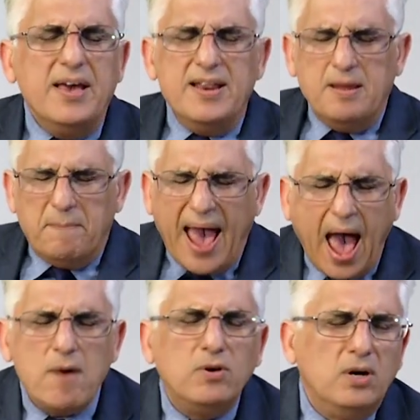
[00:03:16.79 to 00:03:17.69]
in the
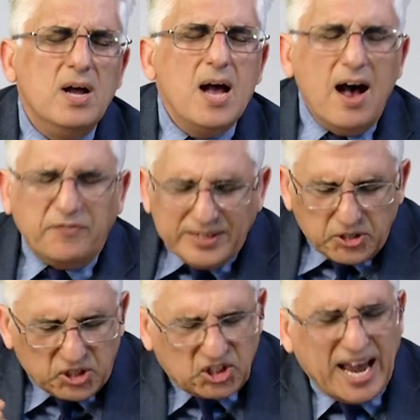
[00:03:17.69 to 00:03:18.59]
power of
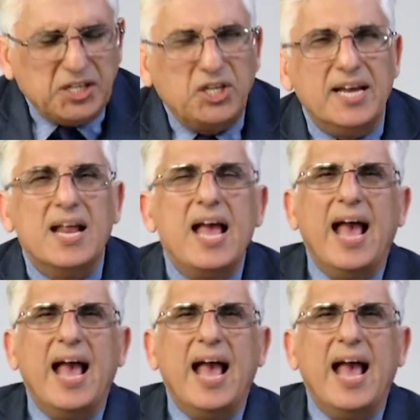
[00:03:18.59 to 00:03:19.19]
intercession.